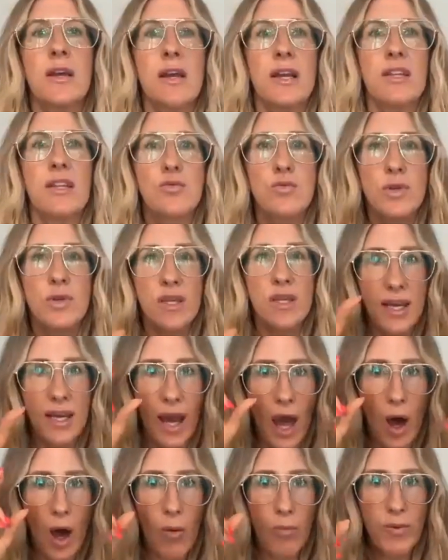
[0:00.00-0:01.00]
it's really
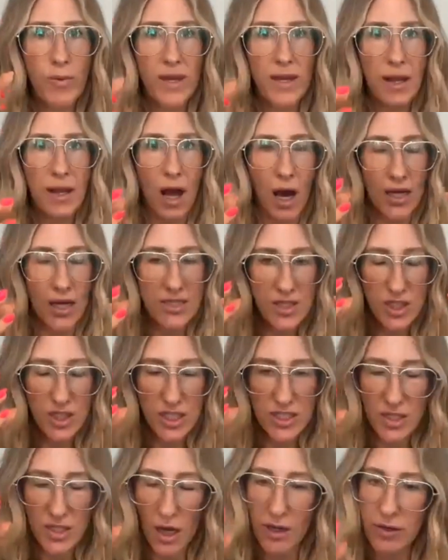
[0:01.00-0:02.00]
helping us
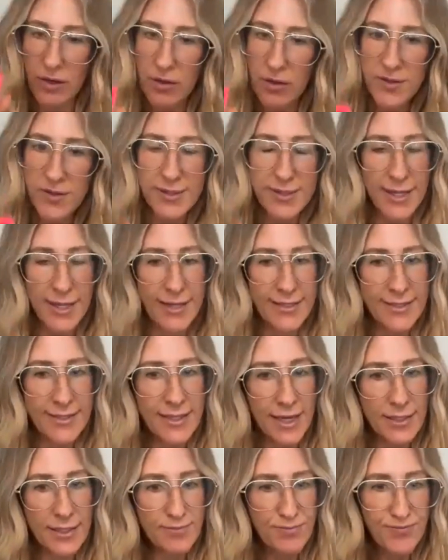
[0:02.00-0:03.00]
just understand
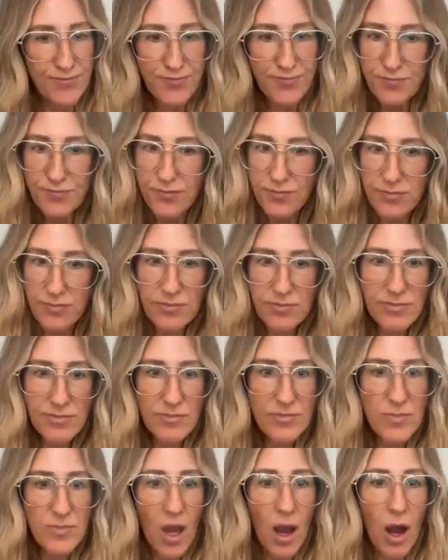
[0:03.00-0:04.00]
that
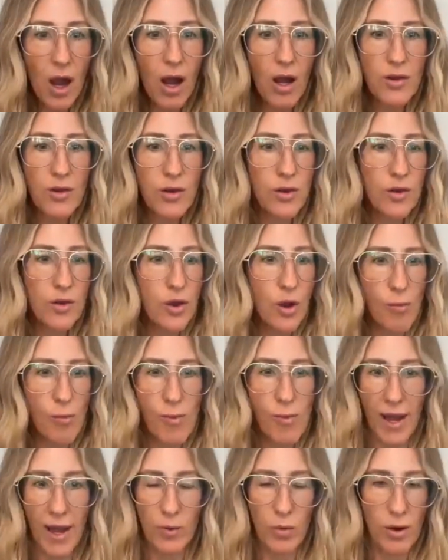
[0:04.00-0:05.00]
no
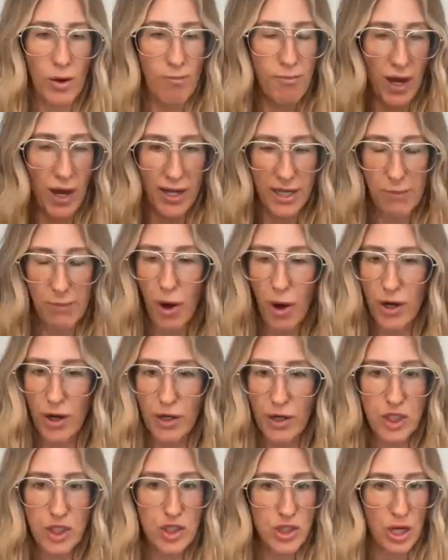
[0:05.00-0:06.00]
matter what body part
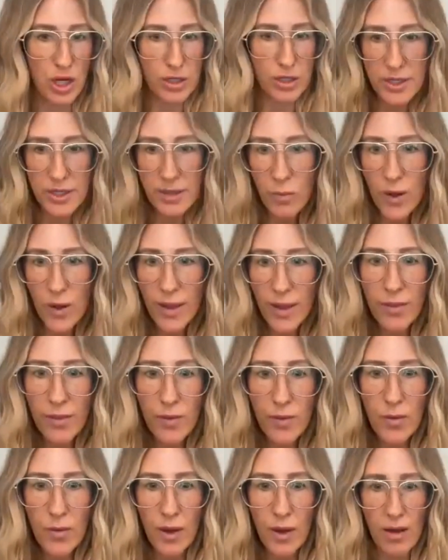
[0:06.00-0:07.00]
you're struggling with,
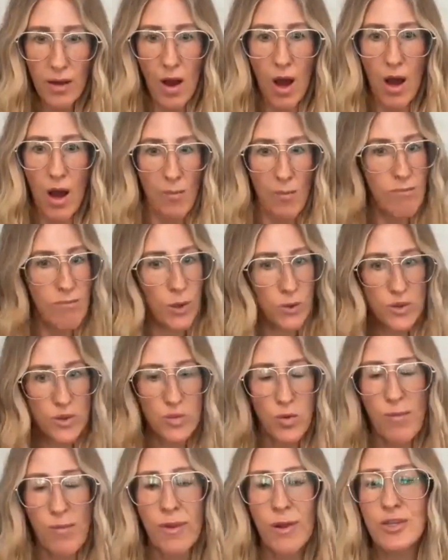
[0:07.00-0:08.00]
and
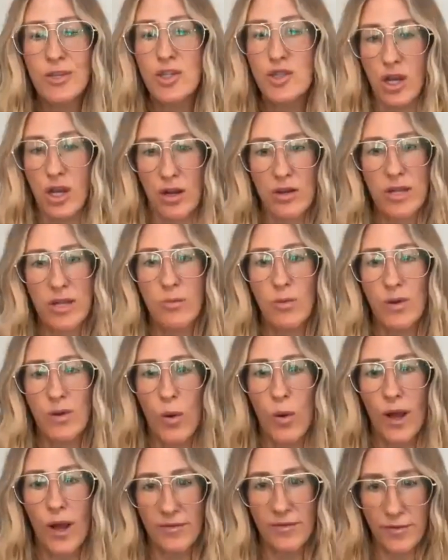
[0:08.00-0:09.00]
most women are struggling with
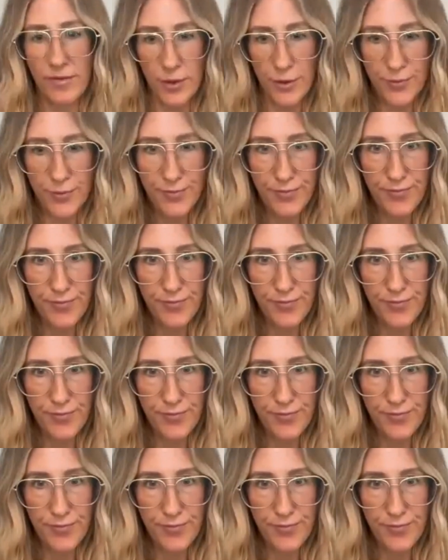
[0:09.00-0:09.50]
quite a few,